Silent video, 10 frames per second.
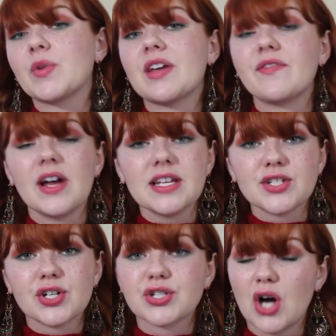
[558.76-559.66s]
when they finally
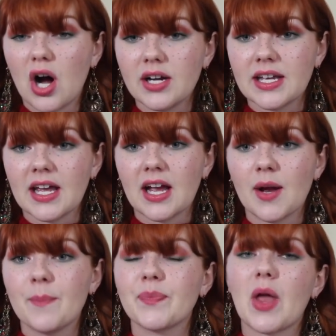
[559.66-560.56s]
started
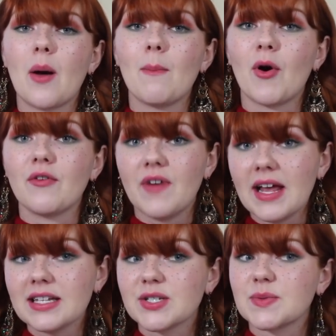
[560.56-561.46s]
talking,
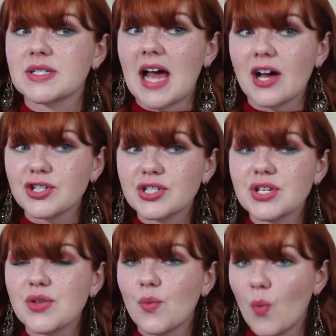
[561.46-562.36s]
Marvalous was
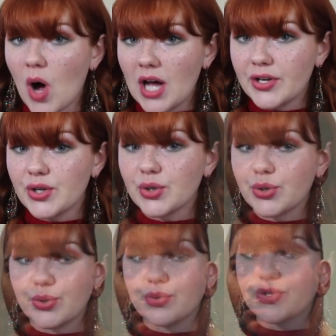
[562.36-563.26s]
actually the one
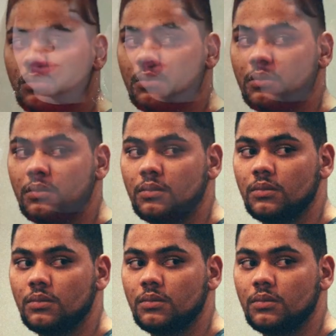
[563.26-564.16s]
who spoke
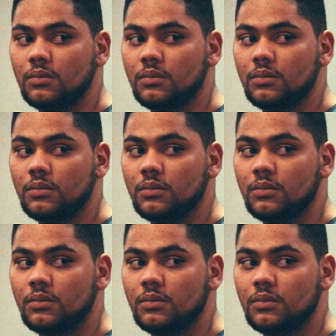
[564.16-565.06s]
up and
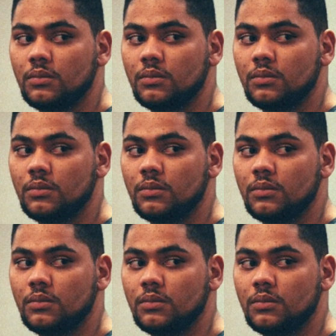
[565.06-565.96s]

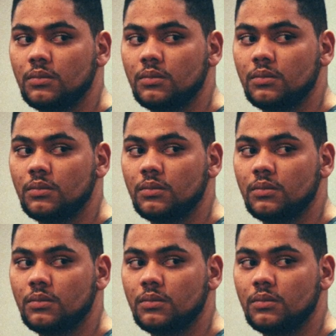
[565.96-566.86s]
was telling them
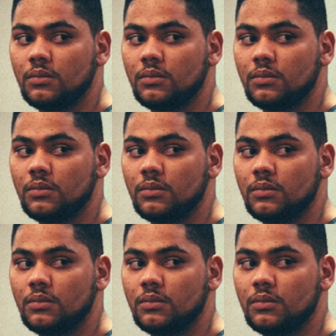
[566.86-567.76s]
everything they wanted
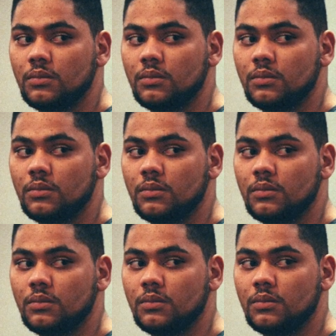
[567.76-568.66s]
to know. He
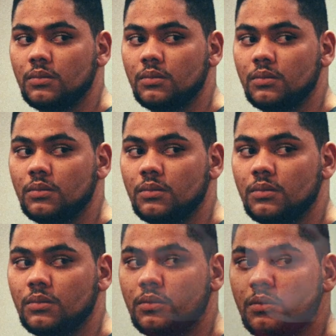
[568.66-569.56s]
said that 2
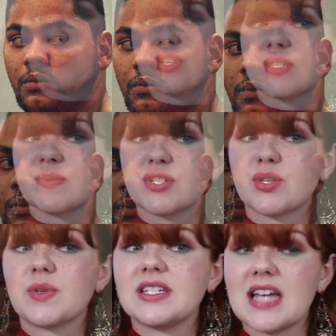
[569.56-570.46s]
days before Christmas,
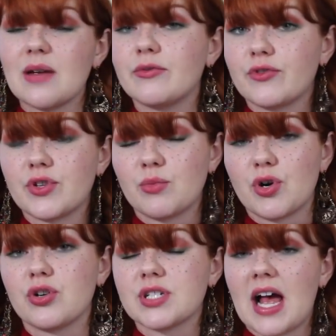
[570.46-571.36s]
so a day before the
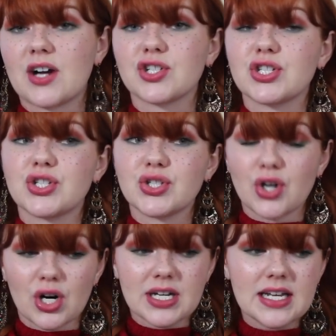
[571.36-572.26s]
murders actually
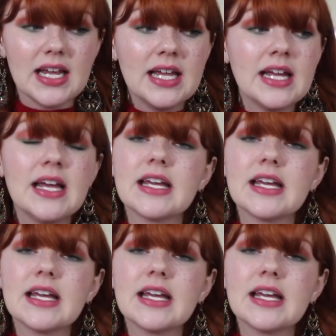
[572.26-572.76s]
started,